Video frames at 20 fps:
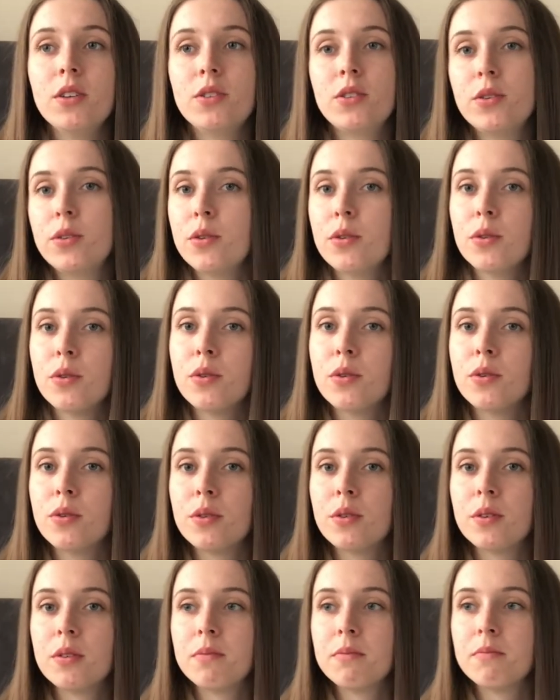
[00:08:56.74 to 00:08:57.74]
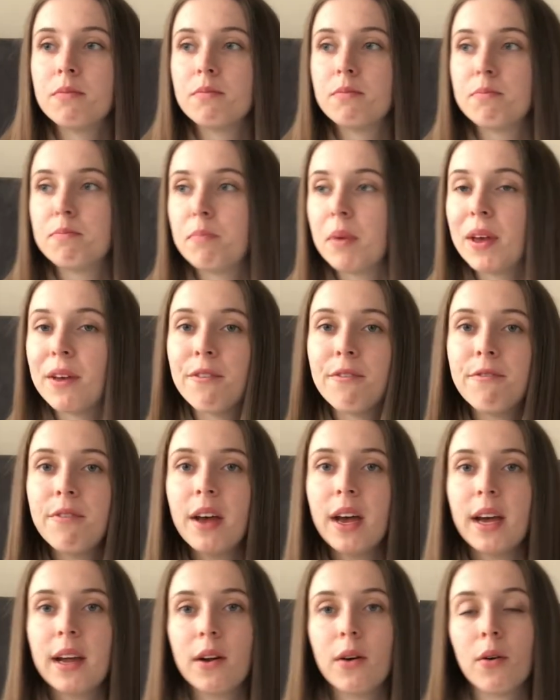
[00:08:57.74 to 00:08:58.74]
to be
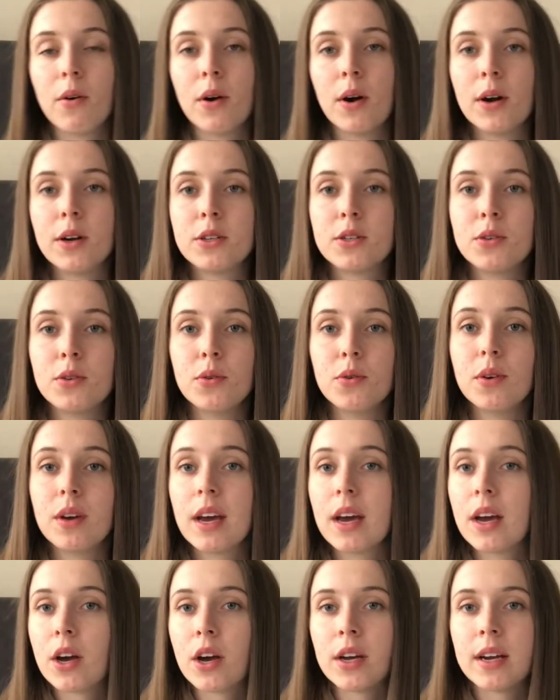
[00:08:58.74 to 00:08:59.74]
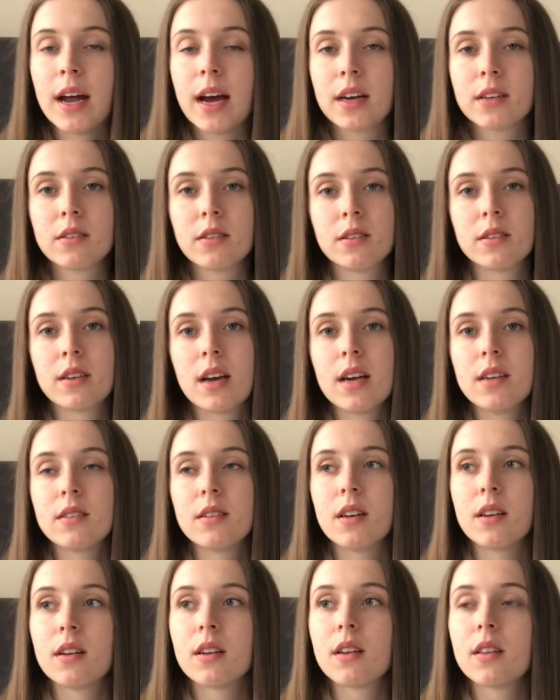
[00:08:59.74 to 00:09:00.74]
fit or to get good exercise.
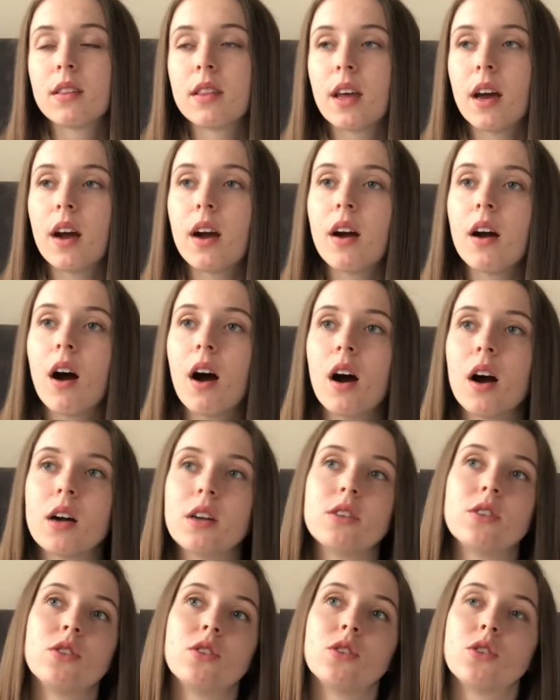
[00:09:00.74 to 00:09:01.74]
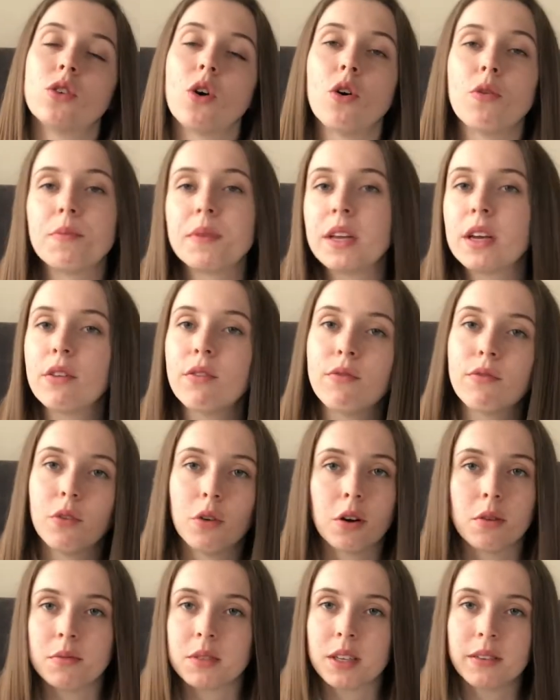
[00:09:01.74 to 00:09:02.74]
There are so many
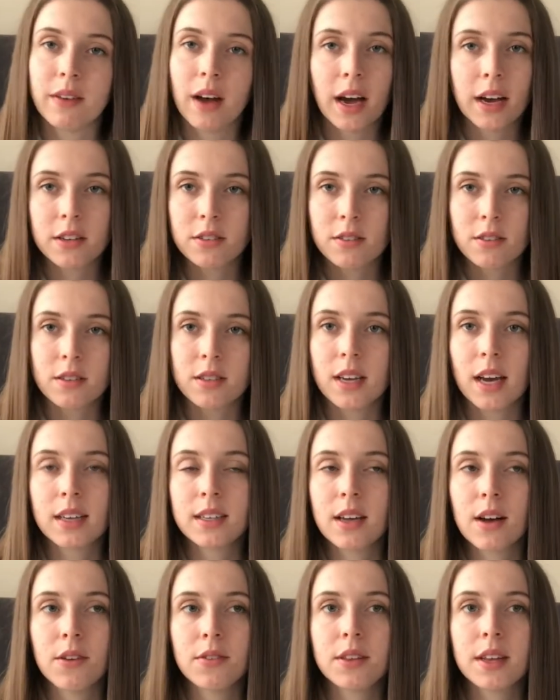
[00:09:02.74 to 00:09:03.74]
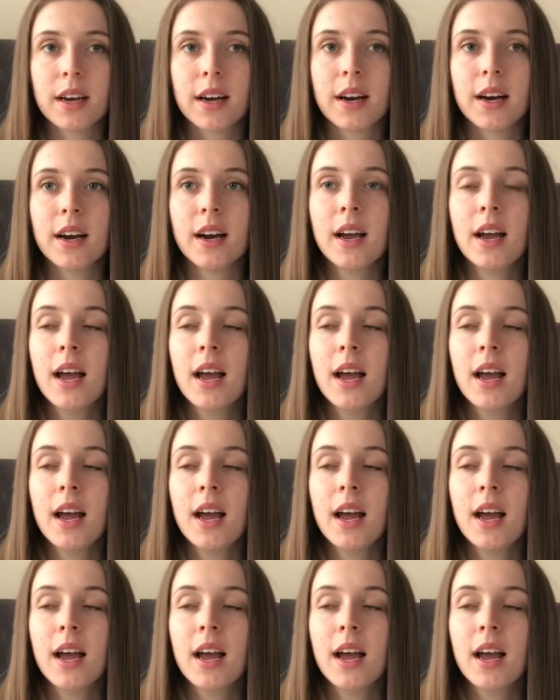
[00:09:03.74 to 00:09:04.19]
forms of exercise out there